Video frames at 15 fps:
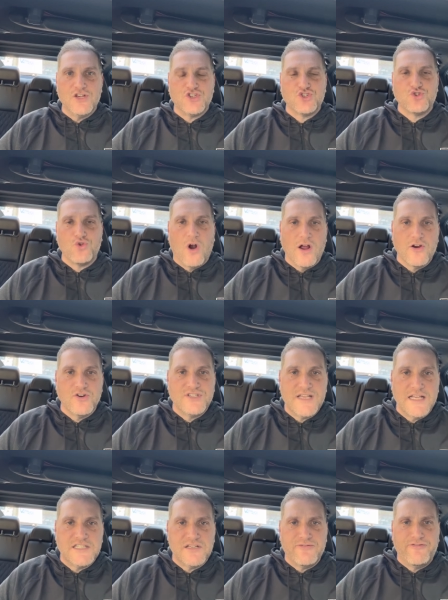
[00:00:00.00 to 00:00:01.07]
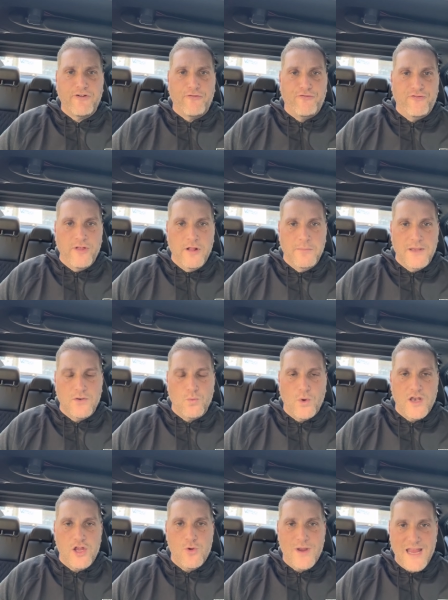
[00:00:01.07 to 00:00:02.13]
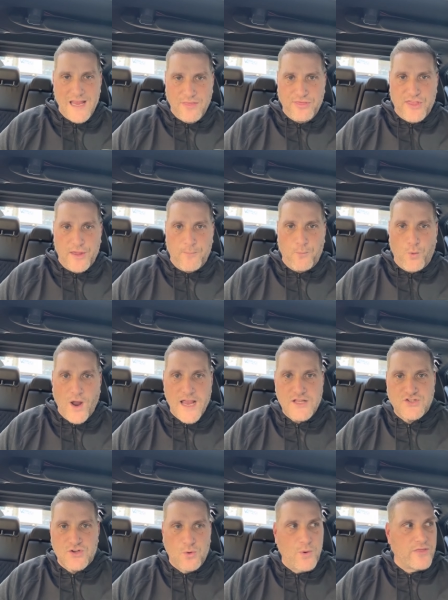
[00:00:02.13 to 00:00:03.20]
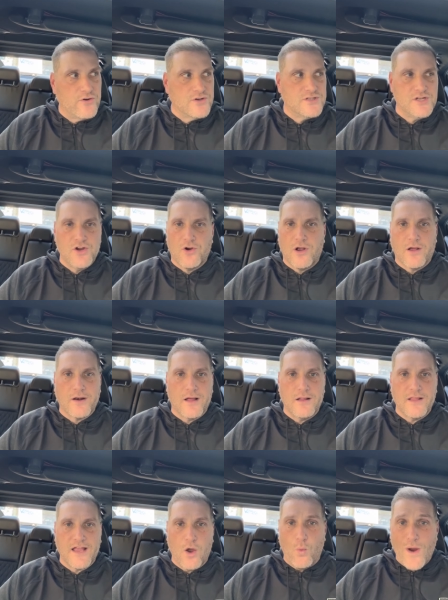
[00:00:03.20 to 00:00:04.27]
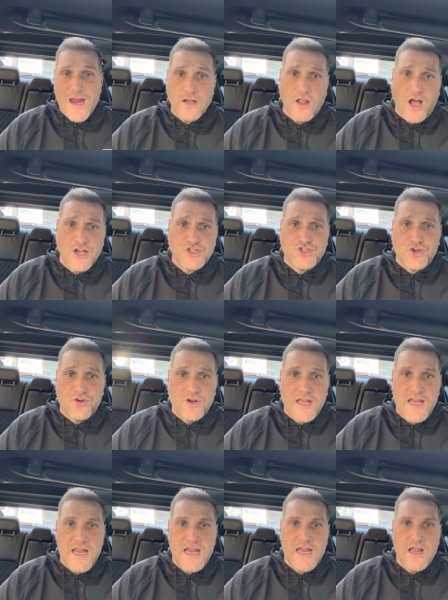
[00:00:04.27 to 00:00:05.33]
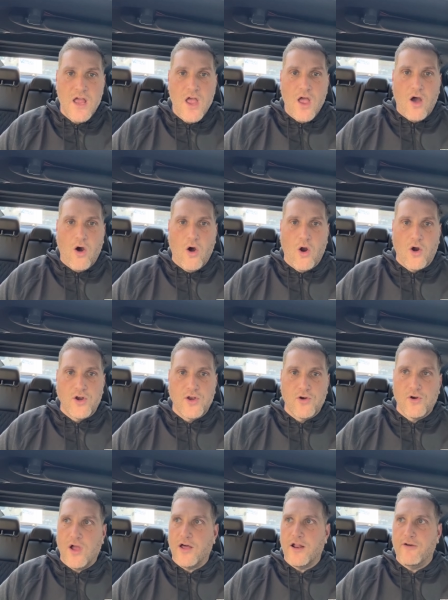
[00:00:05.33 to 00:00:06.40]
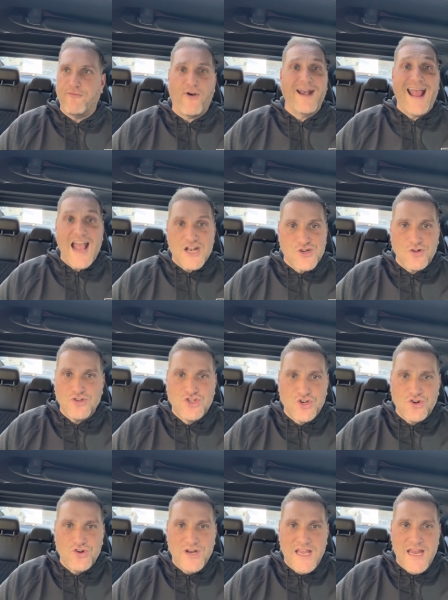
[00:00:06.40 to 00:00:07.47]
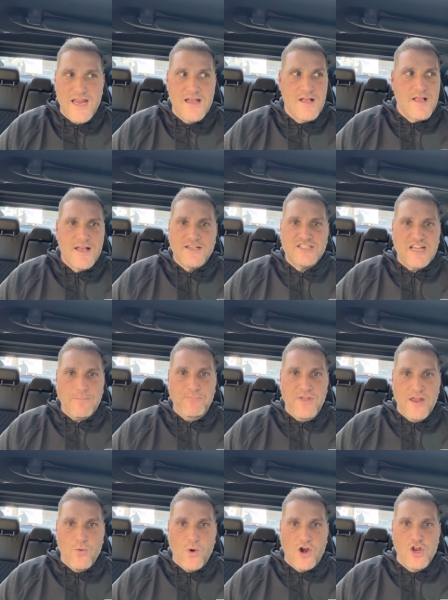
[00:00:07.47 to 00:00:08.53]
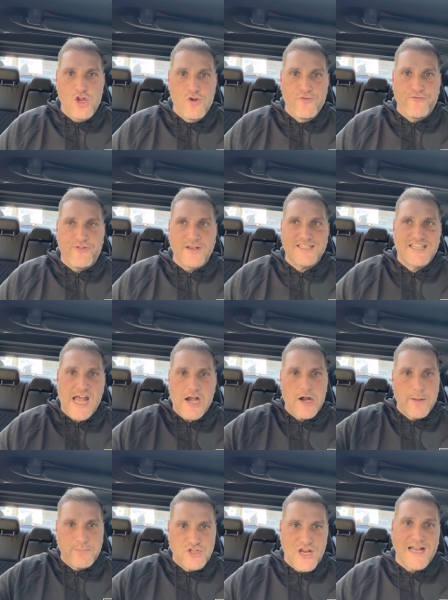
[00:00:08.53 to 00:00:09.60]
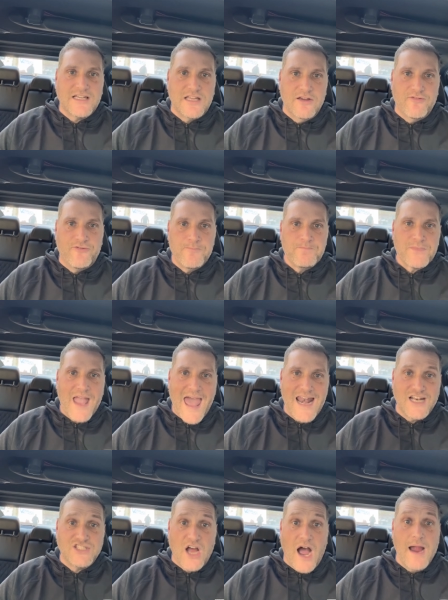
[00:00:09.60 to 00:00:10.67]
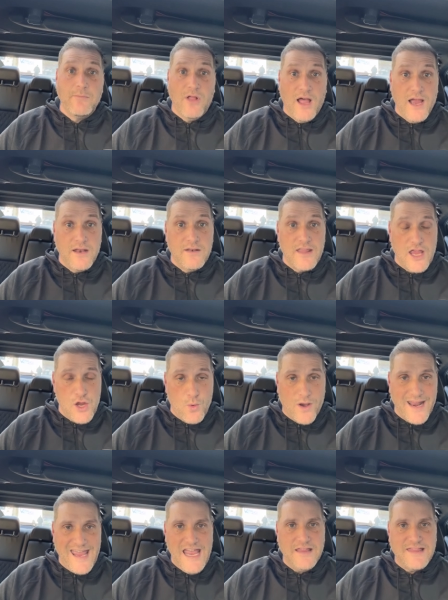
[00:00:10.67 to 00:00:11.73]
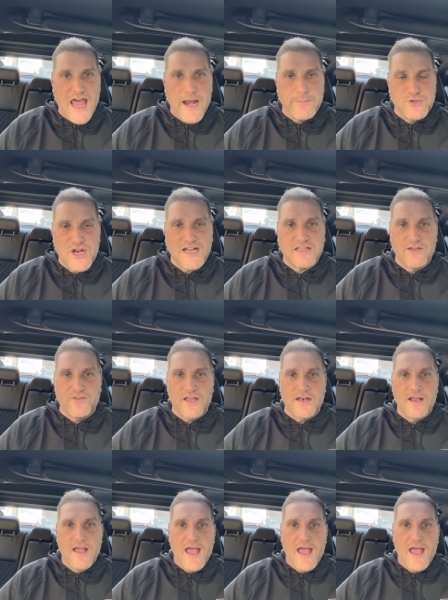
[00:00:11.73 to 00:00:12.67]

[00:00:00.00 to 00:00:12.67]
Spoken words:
stronger sense of fulfillment when you hit them, right? So whether it's you're on a weight loss journey or you're on a financial journey, something where you've set an objective and a timeline that you want to hit that objective in.